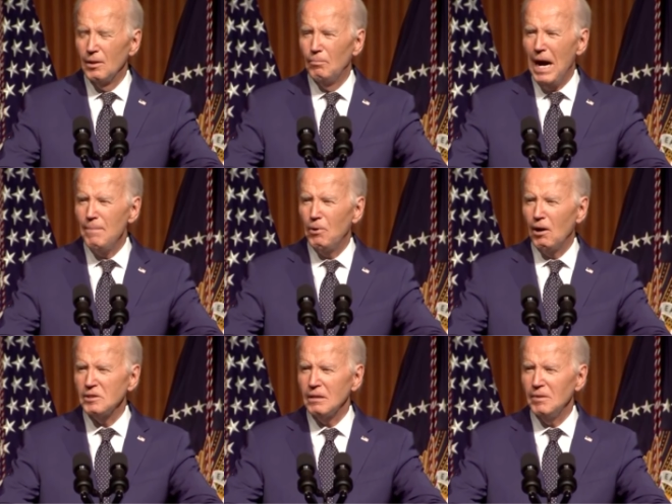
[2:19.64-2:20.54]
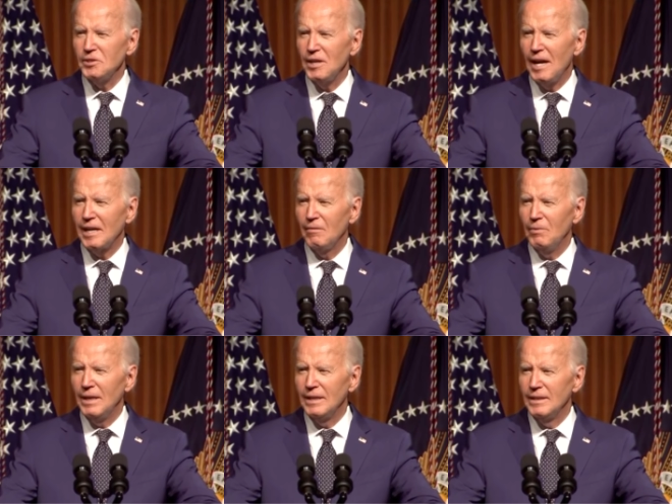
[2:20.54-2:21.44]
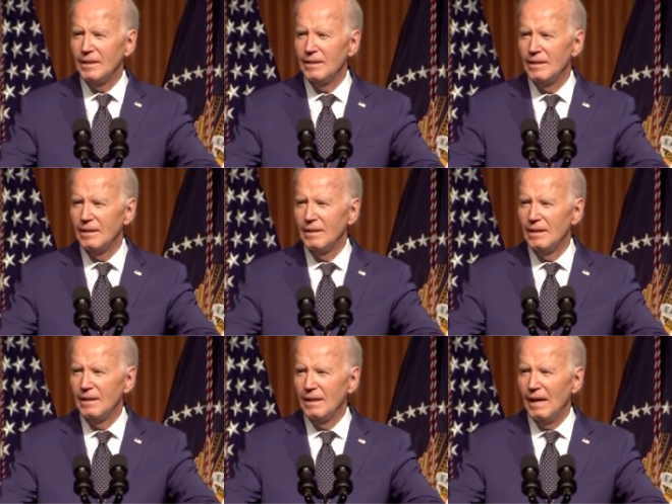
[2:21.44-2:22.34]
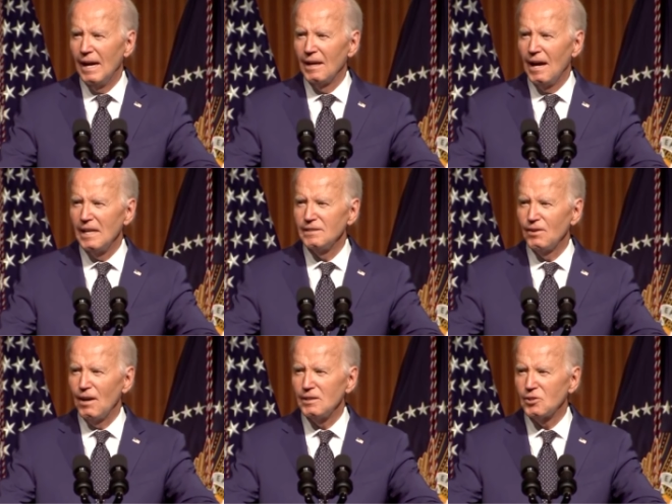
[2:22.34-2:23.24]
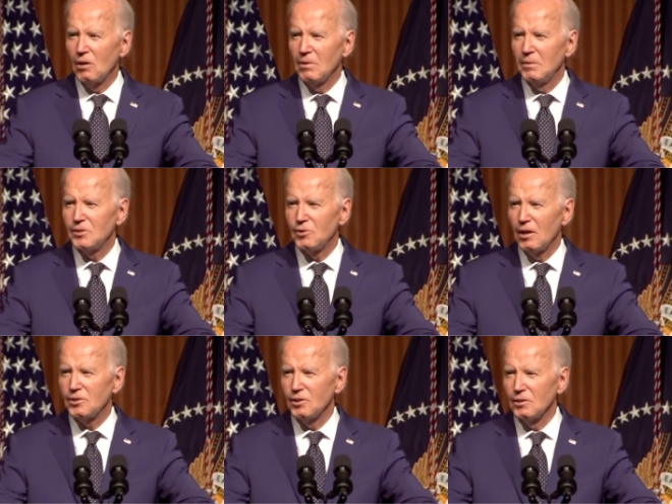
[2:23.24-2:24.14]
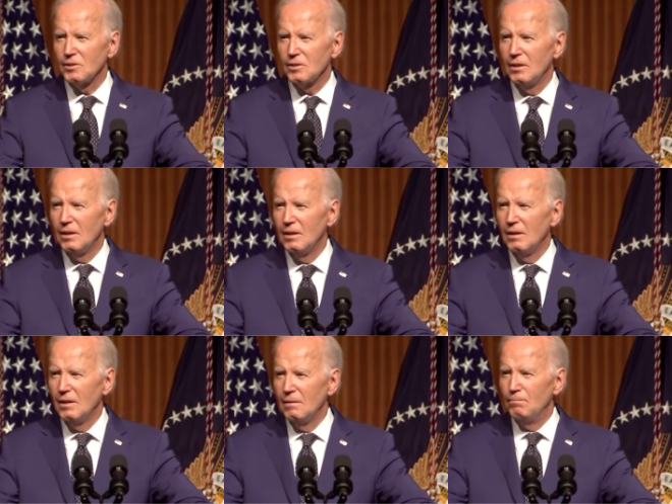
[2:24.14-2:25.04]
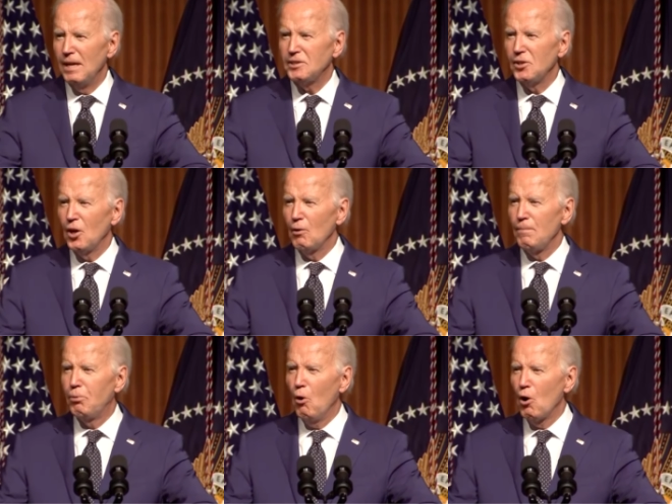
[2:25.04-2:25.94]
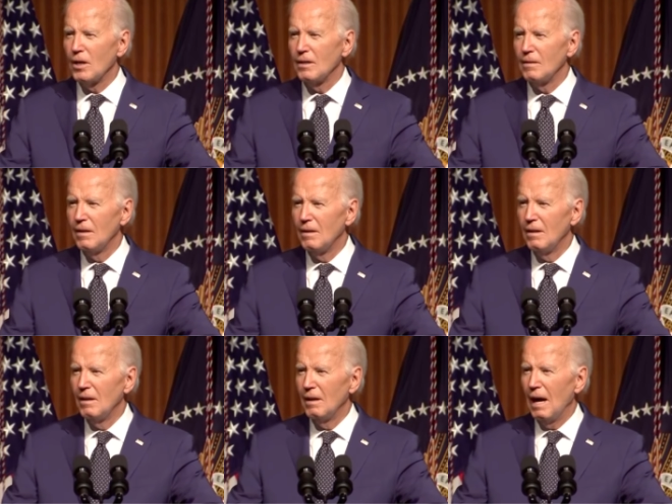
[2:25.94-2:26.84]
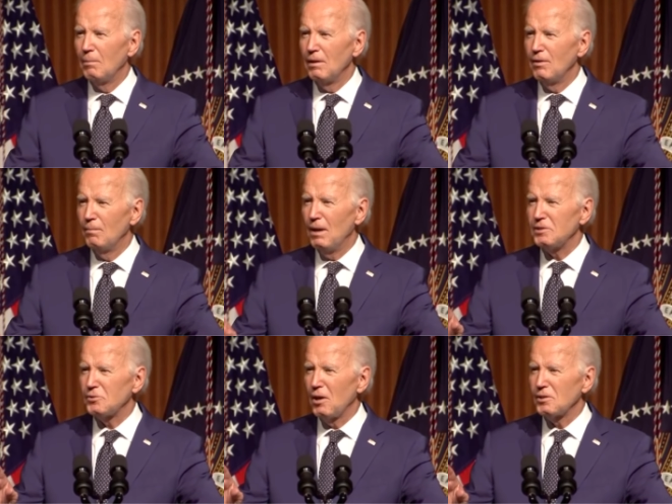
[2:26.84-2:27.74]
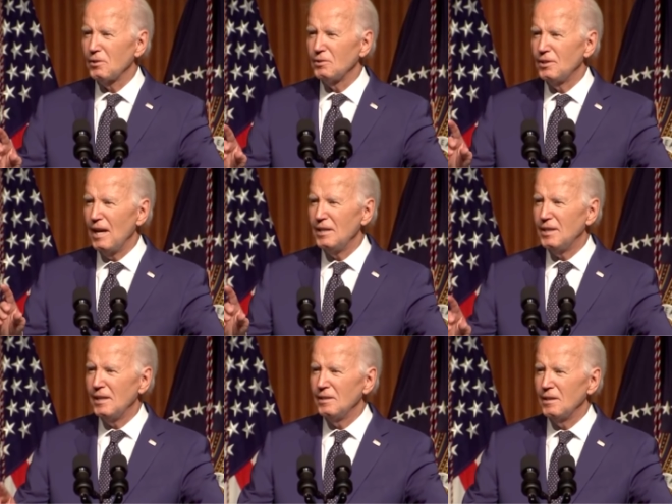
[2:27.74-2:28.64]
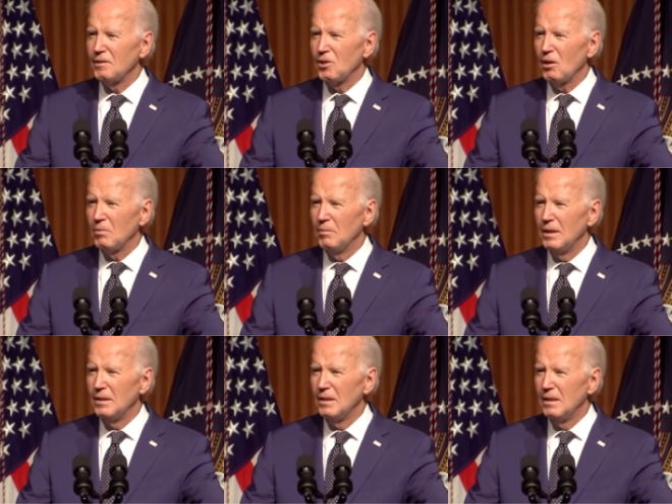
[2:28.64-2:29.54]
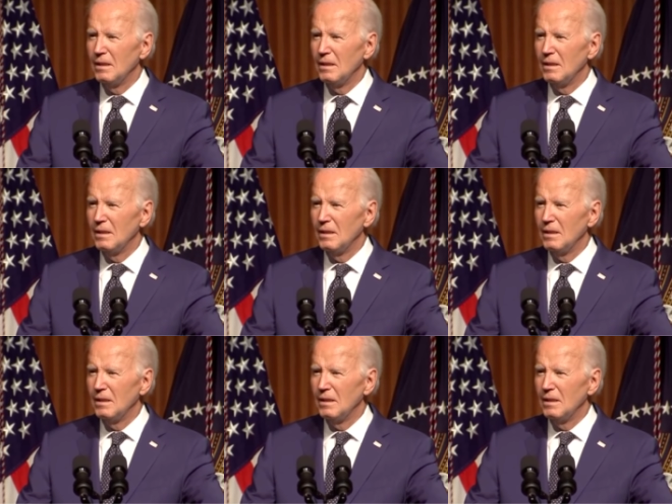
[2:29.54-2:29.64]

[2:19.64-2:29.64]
The bipartisan commission I convened analyzed various term limit structures. Based on their report, I believe the best structure is the 18 year term limit.